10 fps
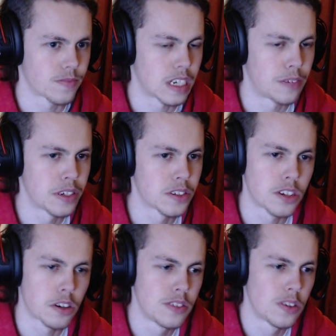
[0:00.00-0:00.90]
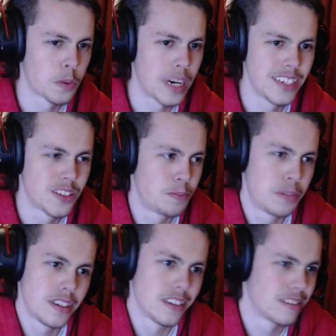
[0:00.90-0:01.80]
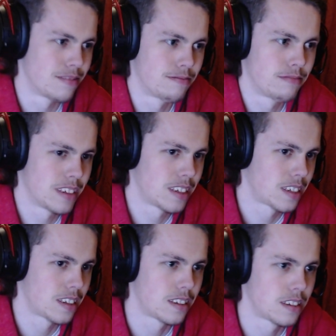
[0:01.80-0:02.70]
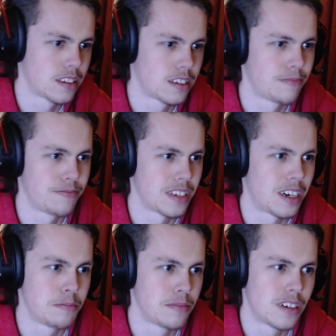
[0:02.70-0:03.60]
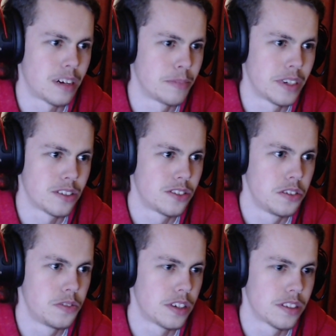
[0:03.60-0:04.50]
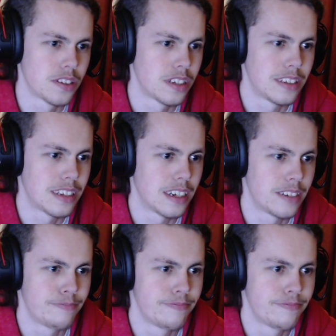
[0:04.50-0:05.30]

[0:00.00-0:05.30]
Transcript: I feel sorry for Wes, but I'm I'm not too fussed that he's dead.